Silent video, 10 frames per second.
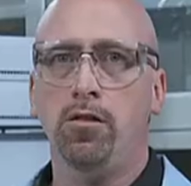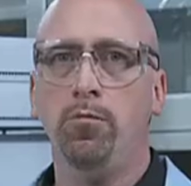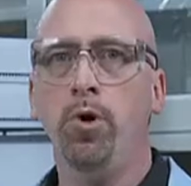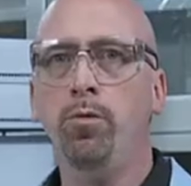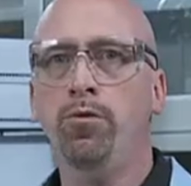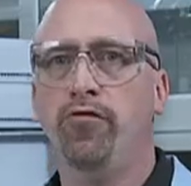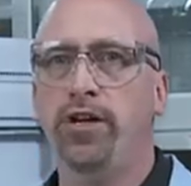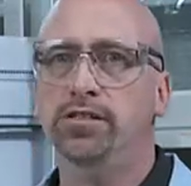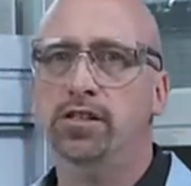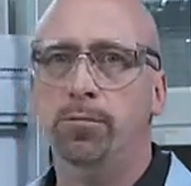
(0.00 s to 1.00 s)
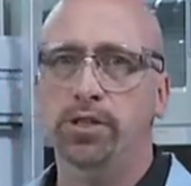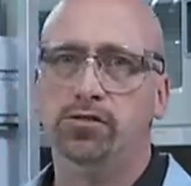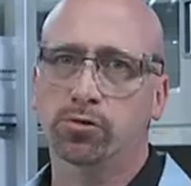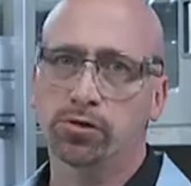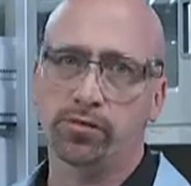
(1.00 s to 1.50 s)
The mobile phase can be a
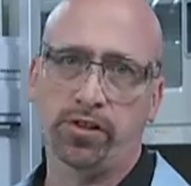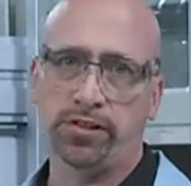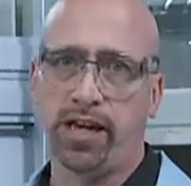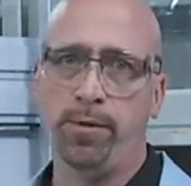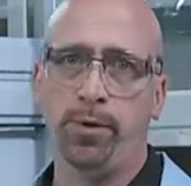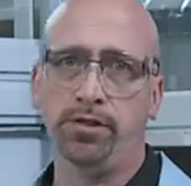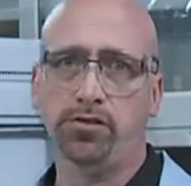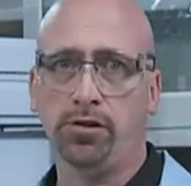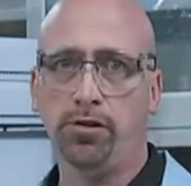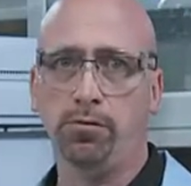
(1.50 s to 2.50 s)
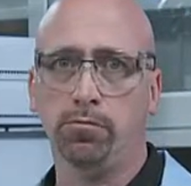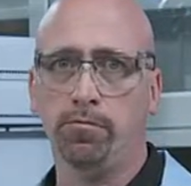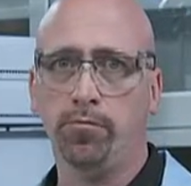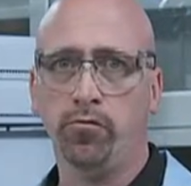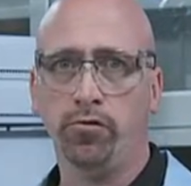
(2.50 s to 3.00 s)
source of contaminants too.
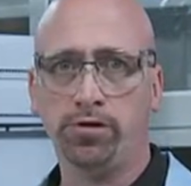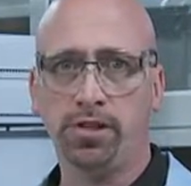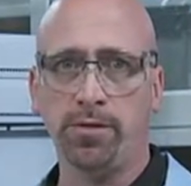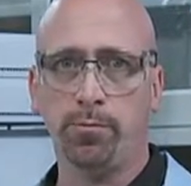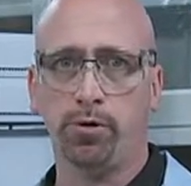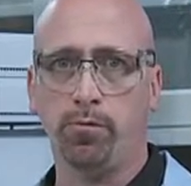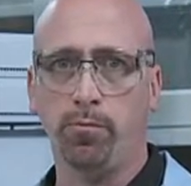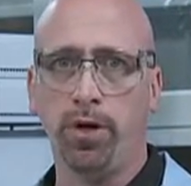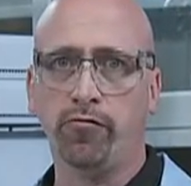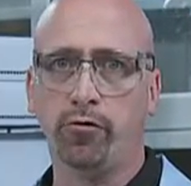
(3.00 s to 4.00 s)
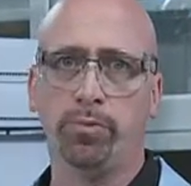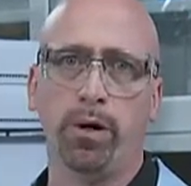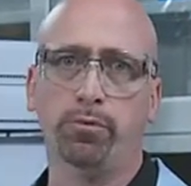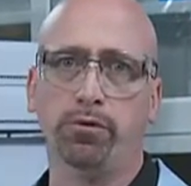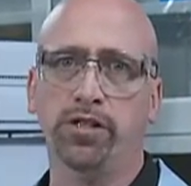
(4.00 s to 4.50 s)
For example, buffer
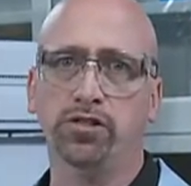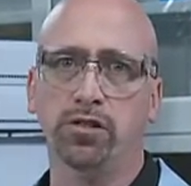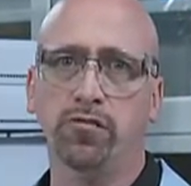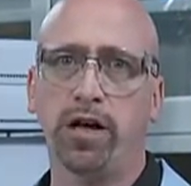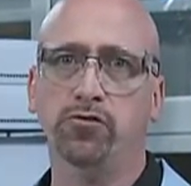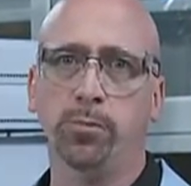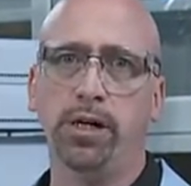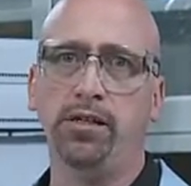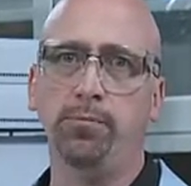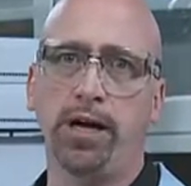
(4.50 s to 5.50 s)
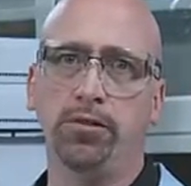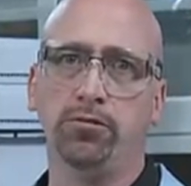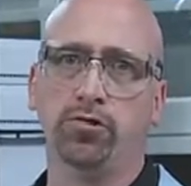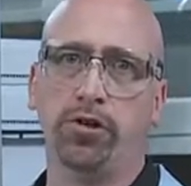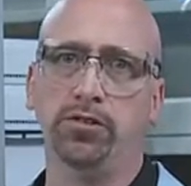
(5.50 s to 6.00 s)
preparation involves many manual
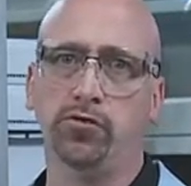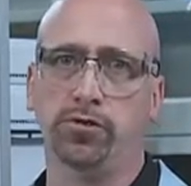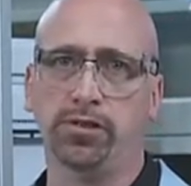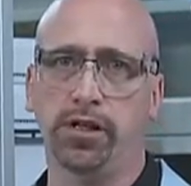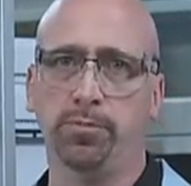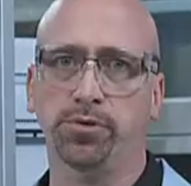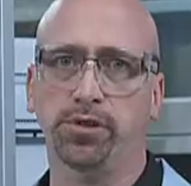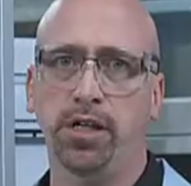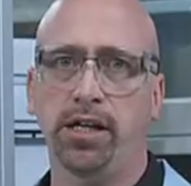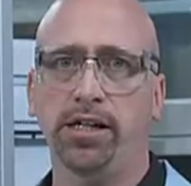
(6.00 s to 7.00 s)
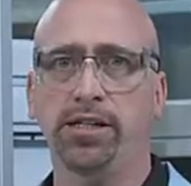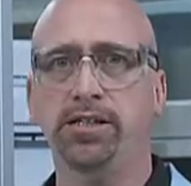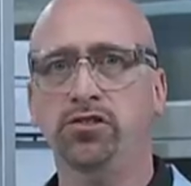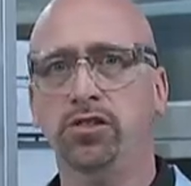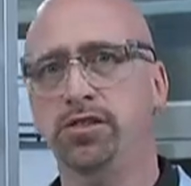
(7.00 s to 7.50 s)
transfer steps. In
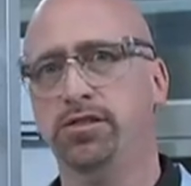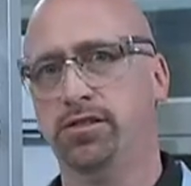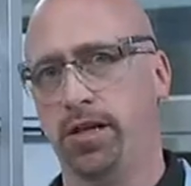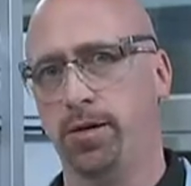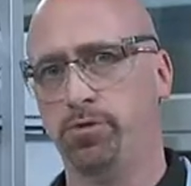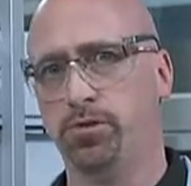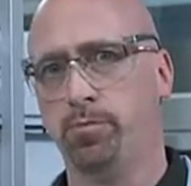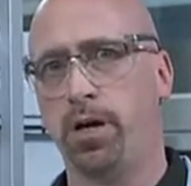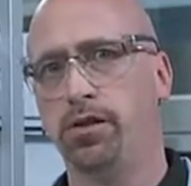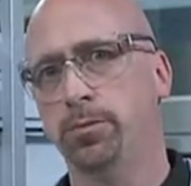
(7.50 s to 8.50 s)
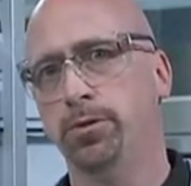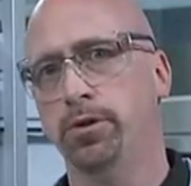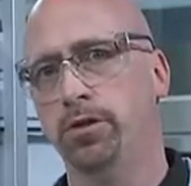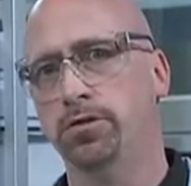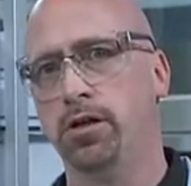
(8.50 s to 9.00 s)
each of these steps, possible
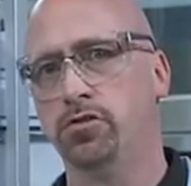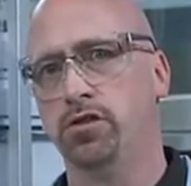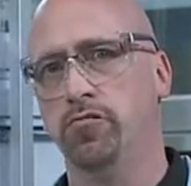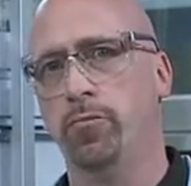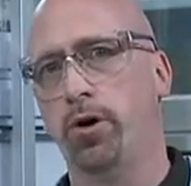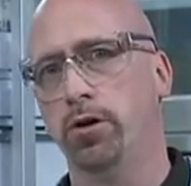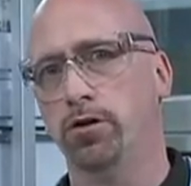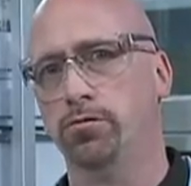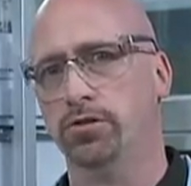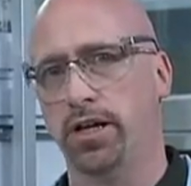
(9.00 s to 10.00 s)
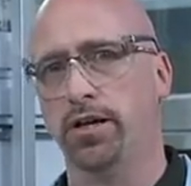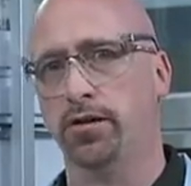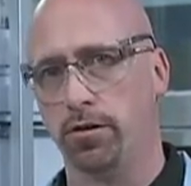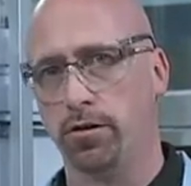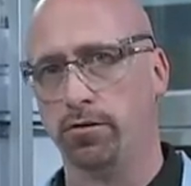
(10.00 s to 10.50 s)
introduction of particles can
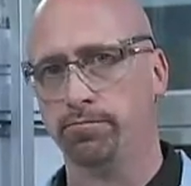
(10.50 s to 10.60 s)
occur.